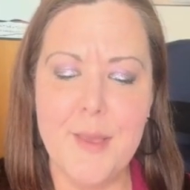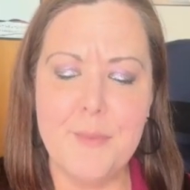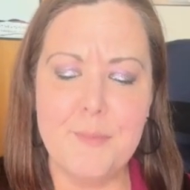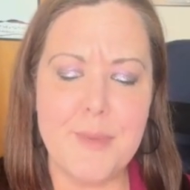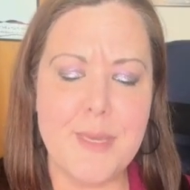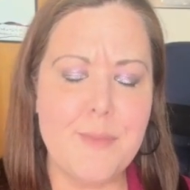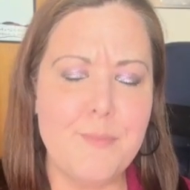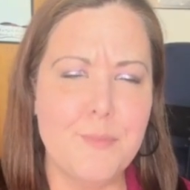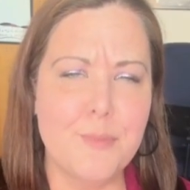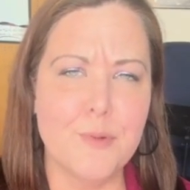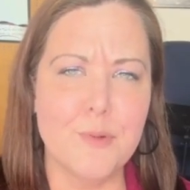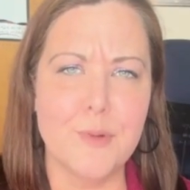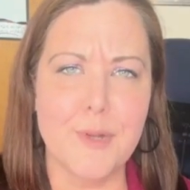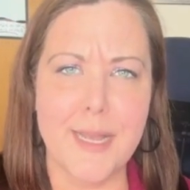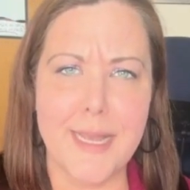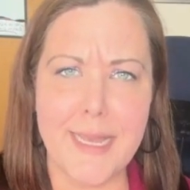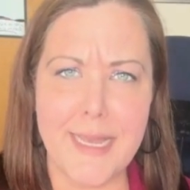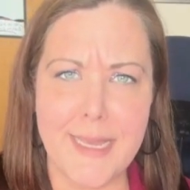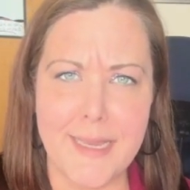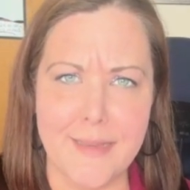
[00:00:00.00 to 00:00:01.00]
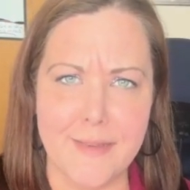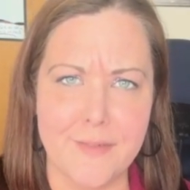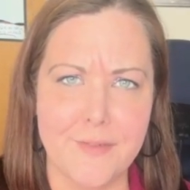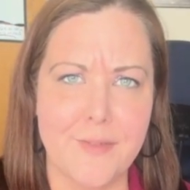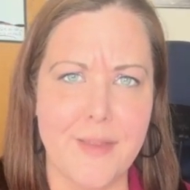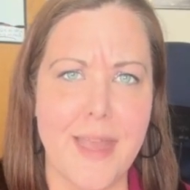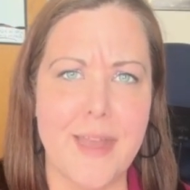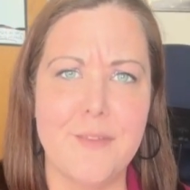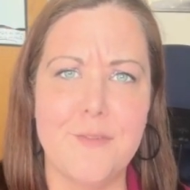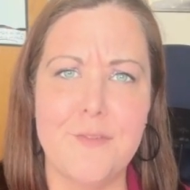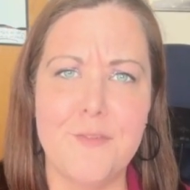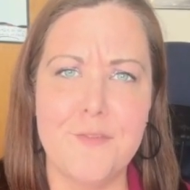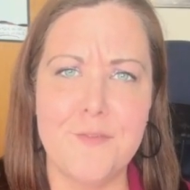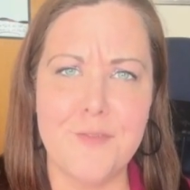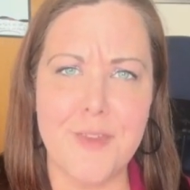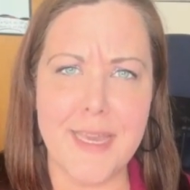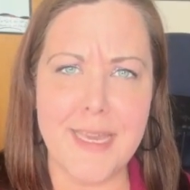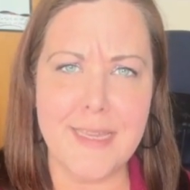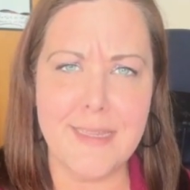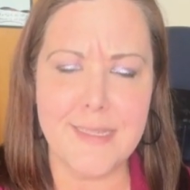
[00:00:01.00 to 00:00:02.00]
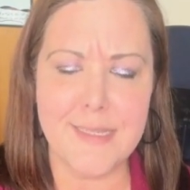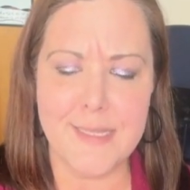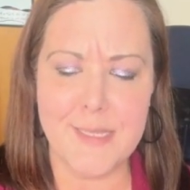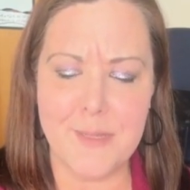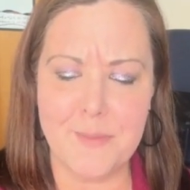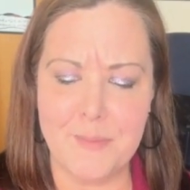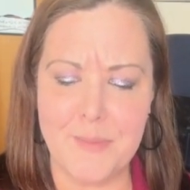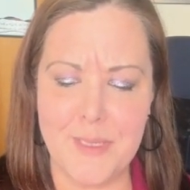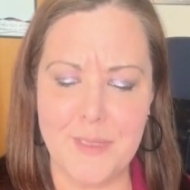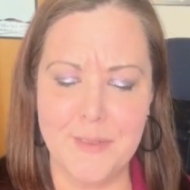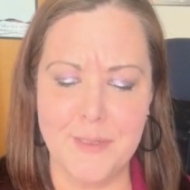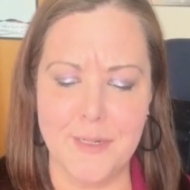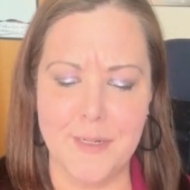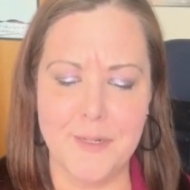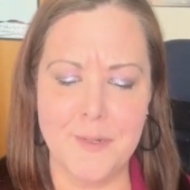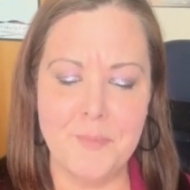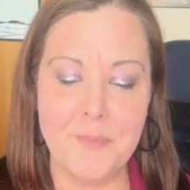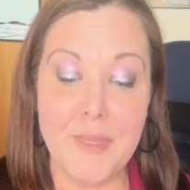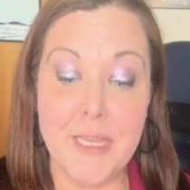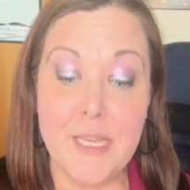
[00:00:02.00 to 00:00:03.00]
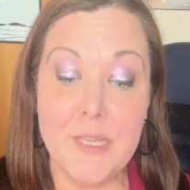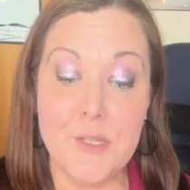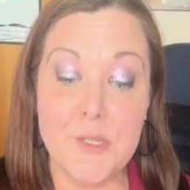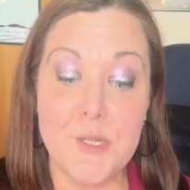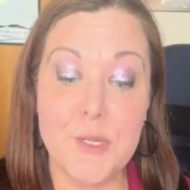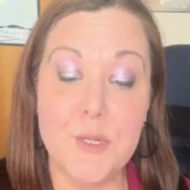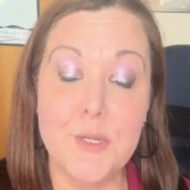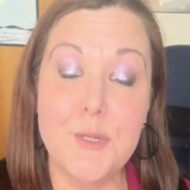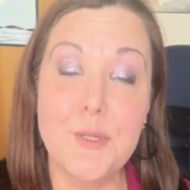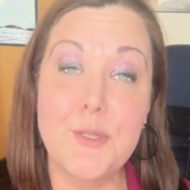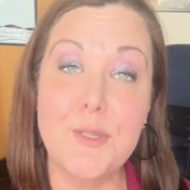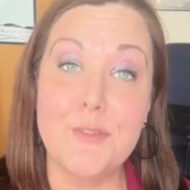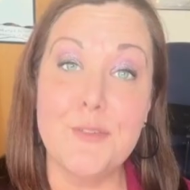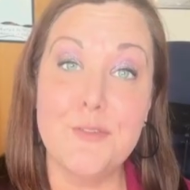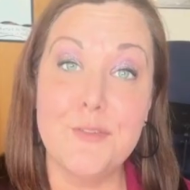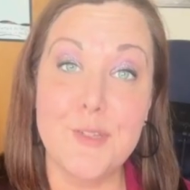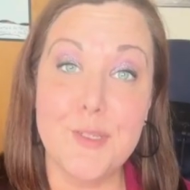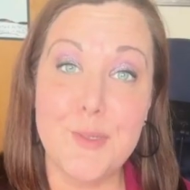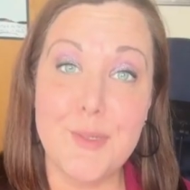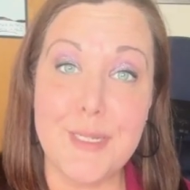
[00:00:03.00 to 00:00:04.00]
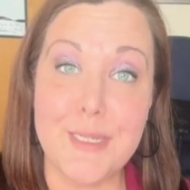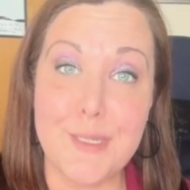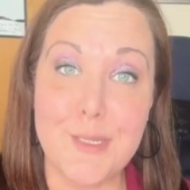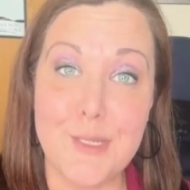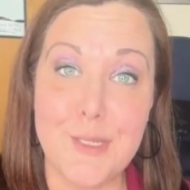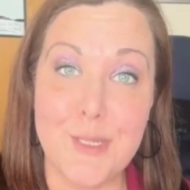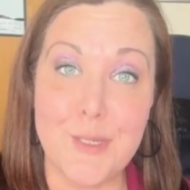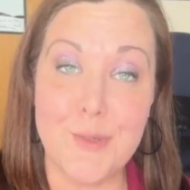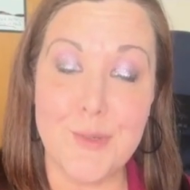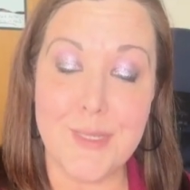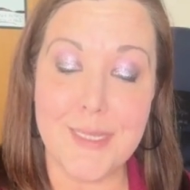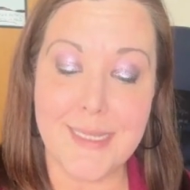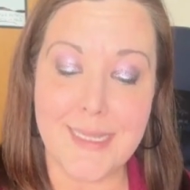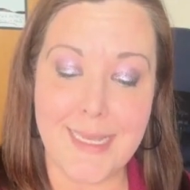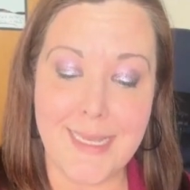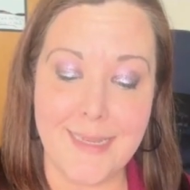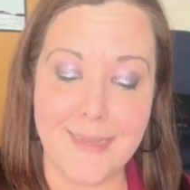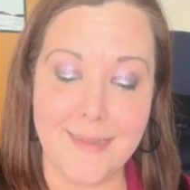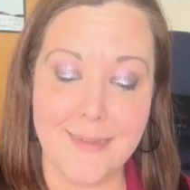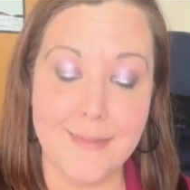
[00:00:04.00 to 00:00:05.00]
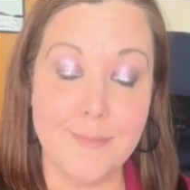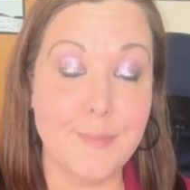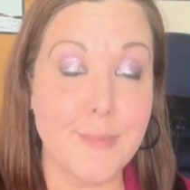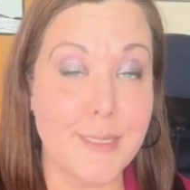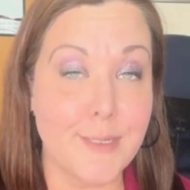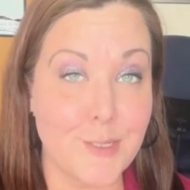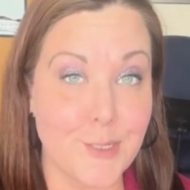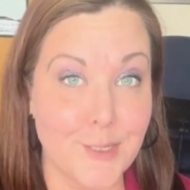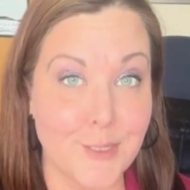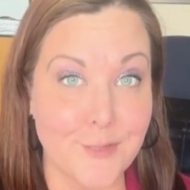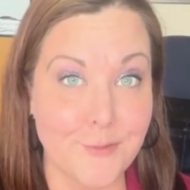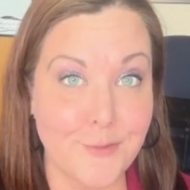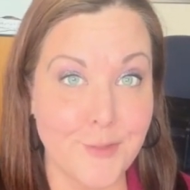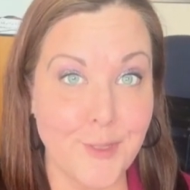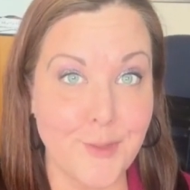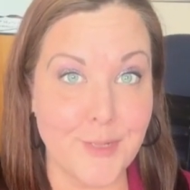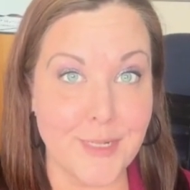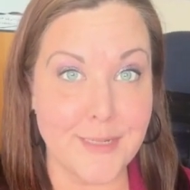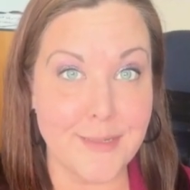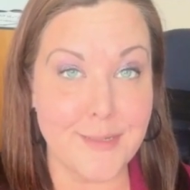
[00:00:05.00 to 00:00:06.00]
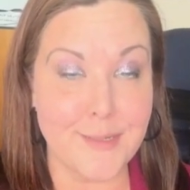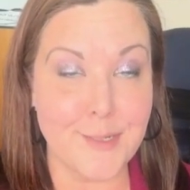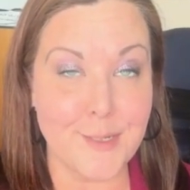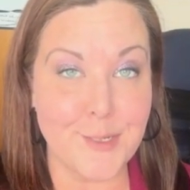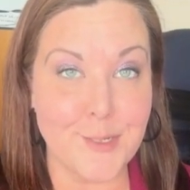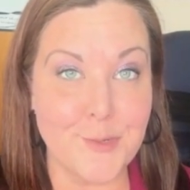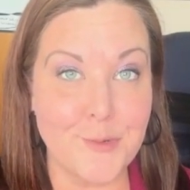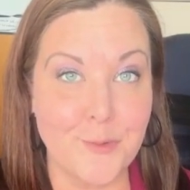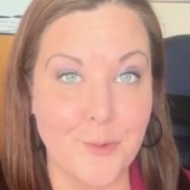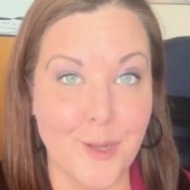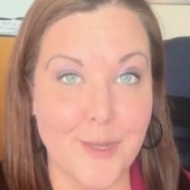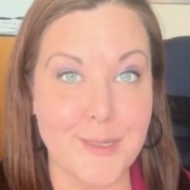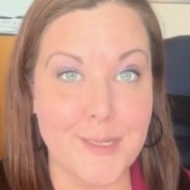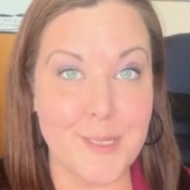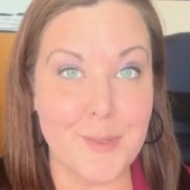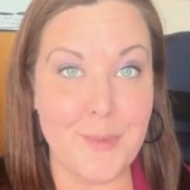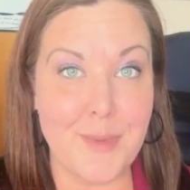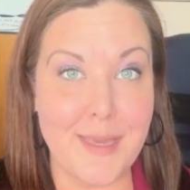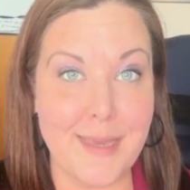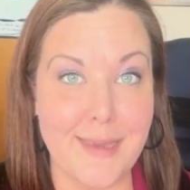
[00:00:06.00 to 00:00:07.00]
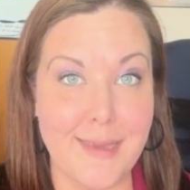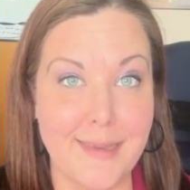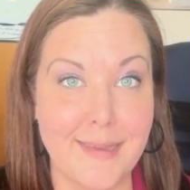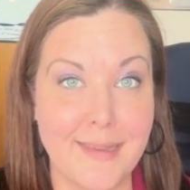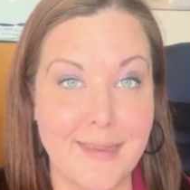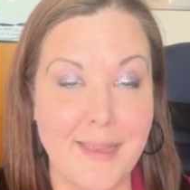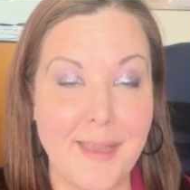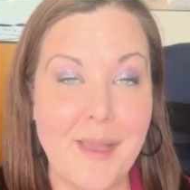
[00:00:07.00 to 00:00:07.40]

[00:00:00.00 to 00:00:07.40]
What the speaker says: Be brave and face the mirror. Turn the flutist you see into the flutist you want to be.